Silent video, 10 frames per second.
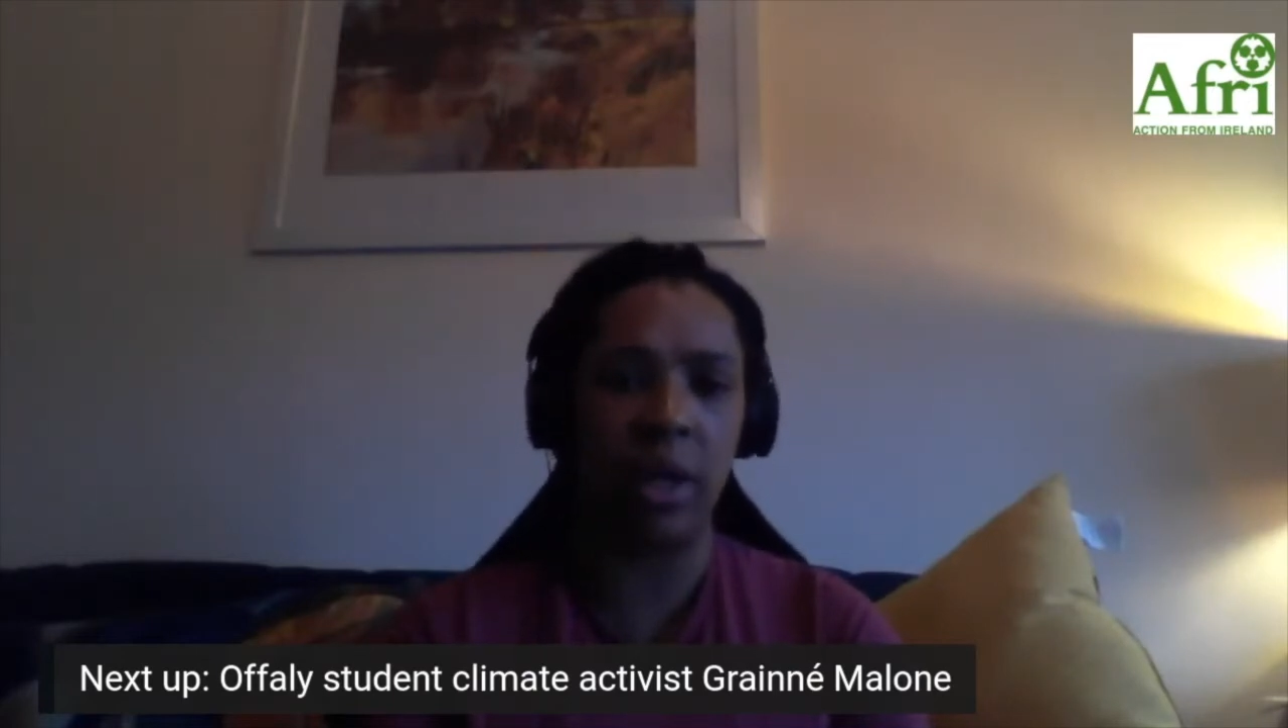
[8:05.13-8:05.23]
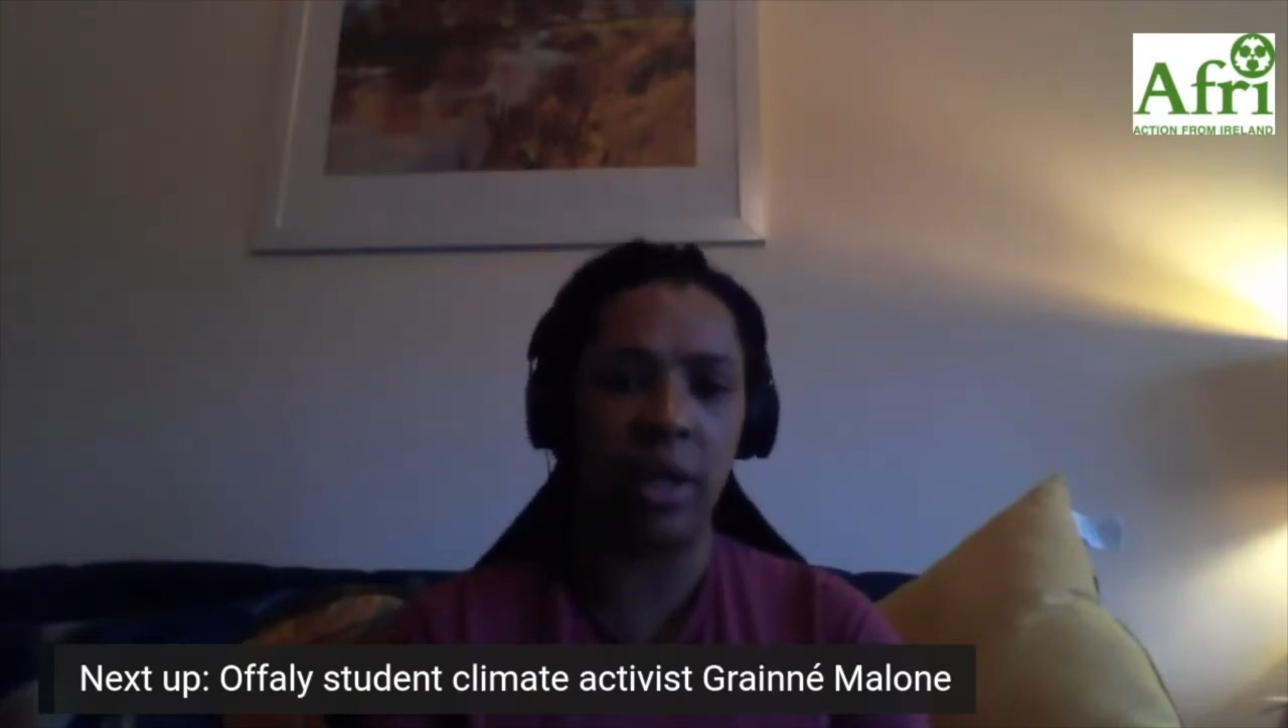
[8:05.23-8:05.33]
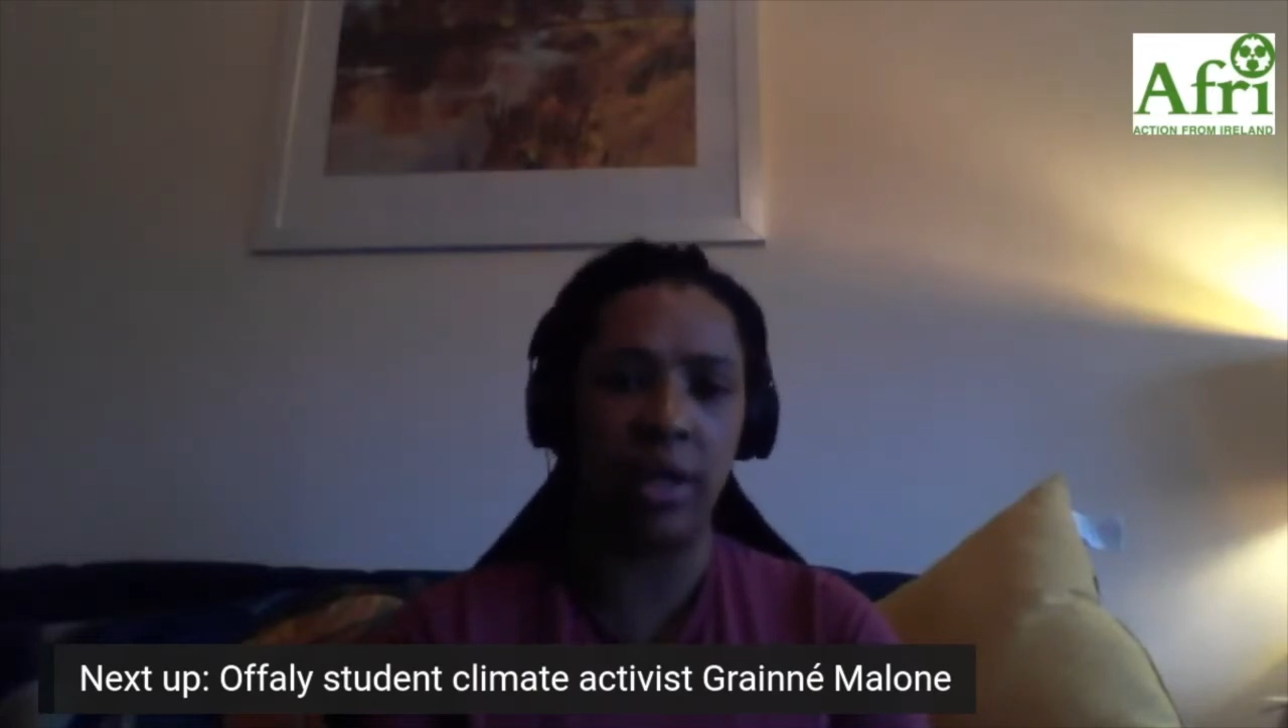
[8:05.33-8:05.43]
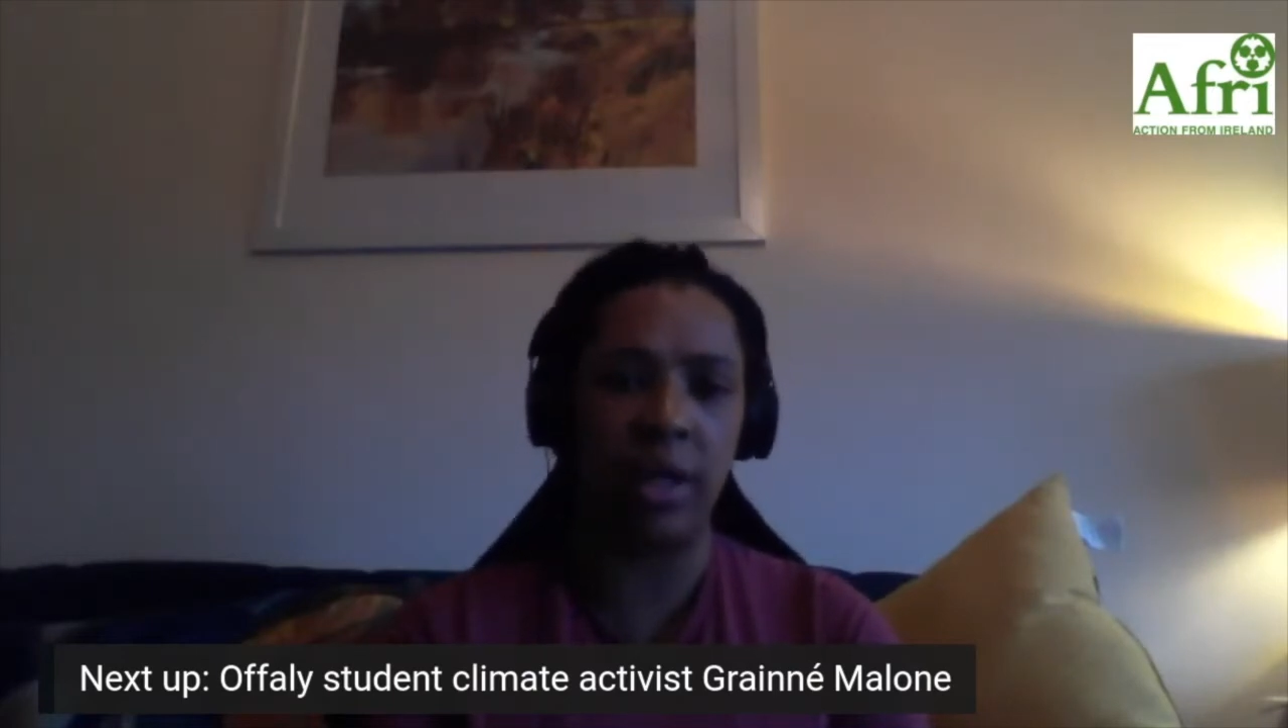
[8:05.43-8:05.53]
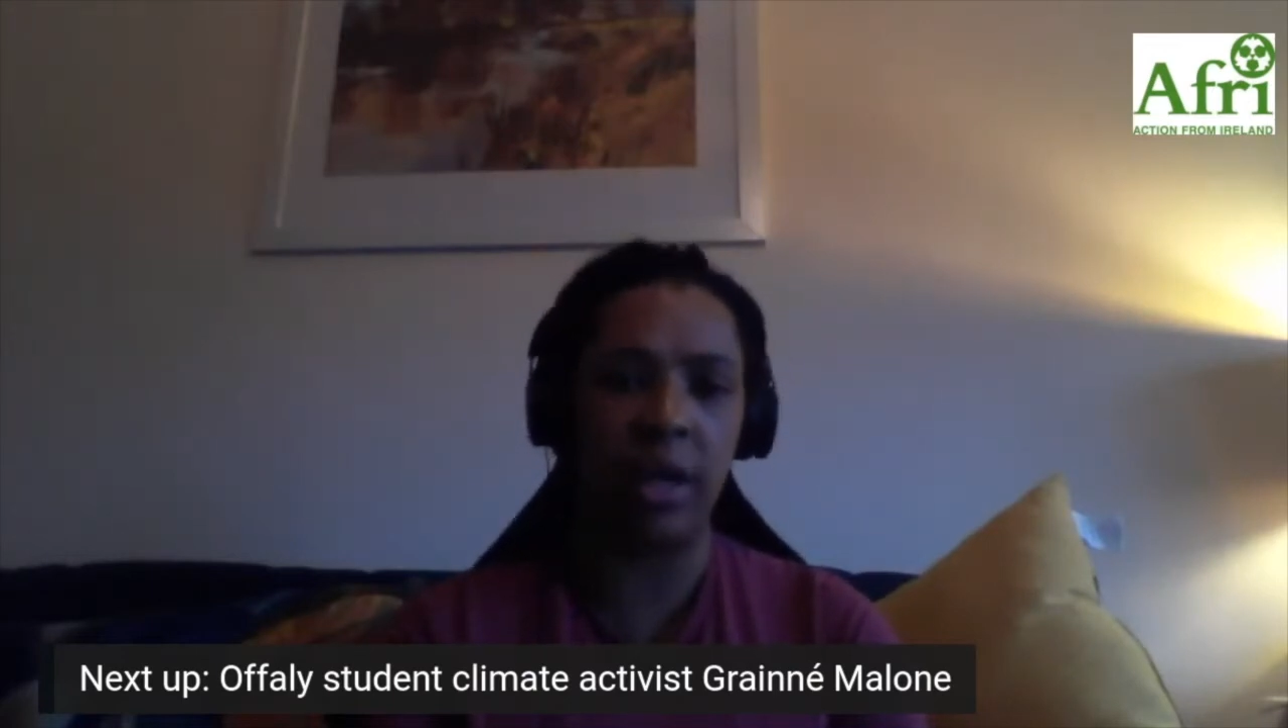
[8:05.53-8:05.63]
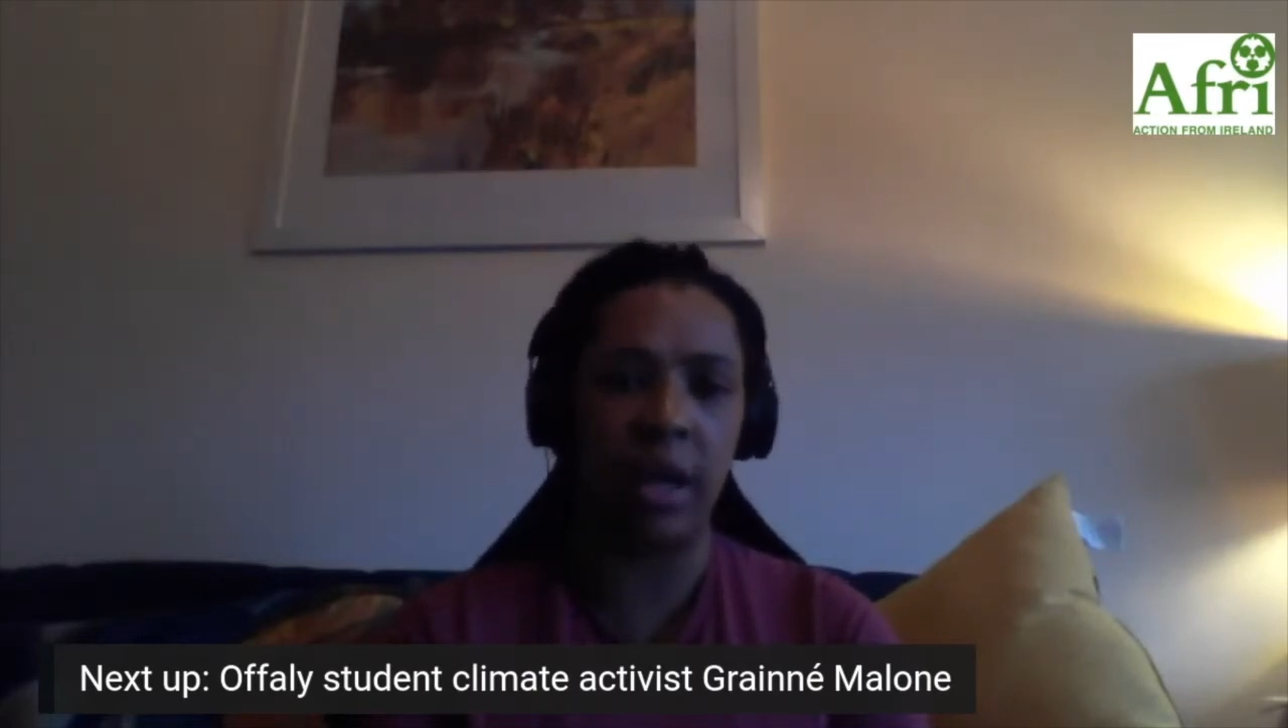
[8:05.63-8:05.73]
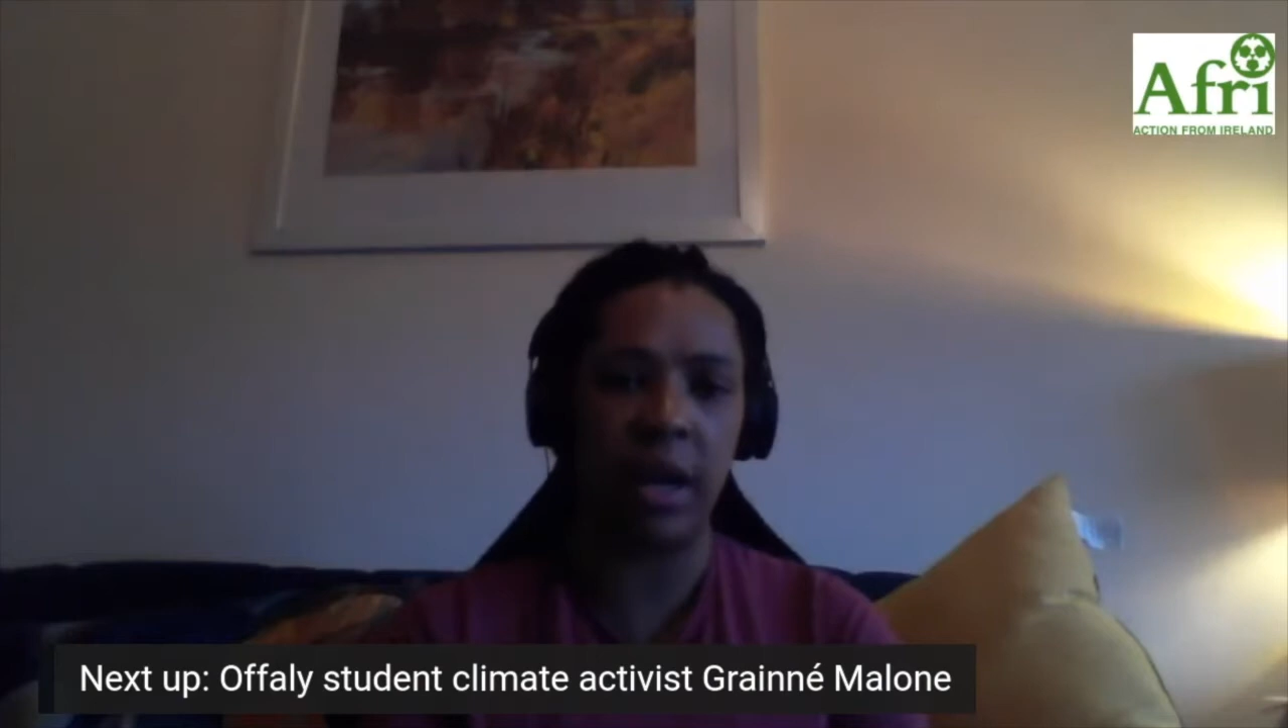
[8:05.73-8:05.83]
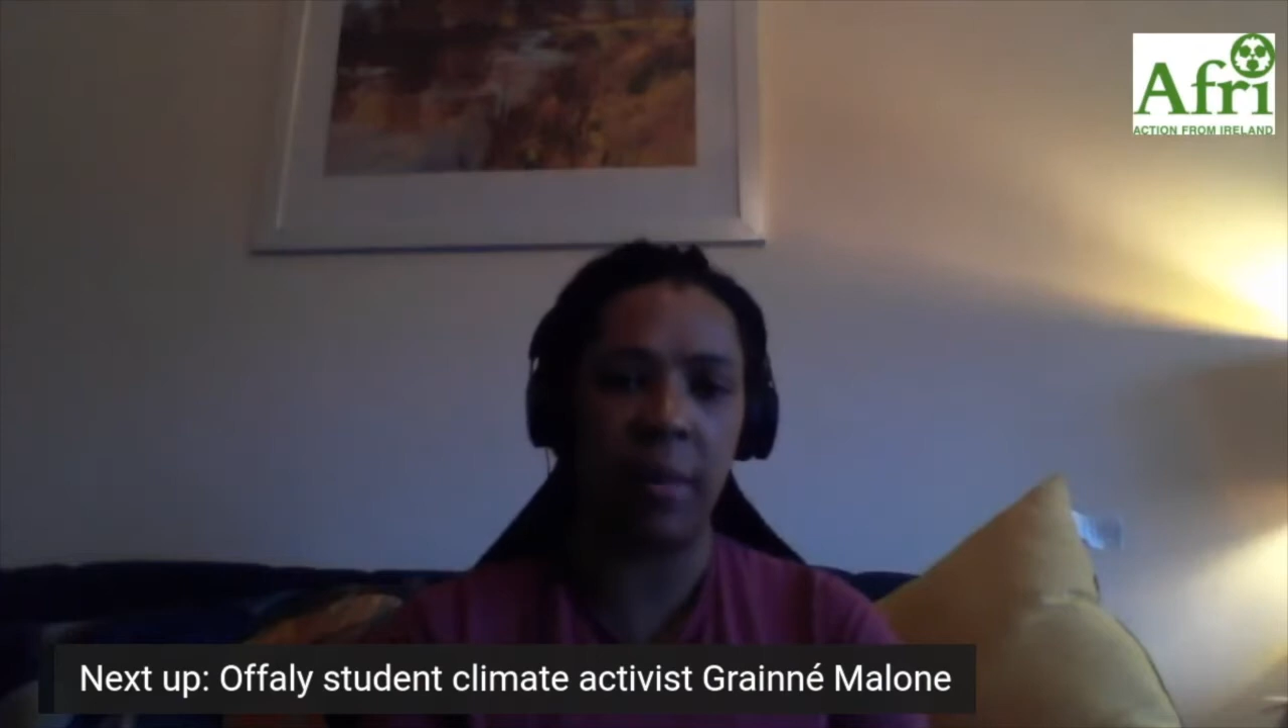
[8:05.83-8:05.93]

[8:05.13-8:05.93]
really standing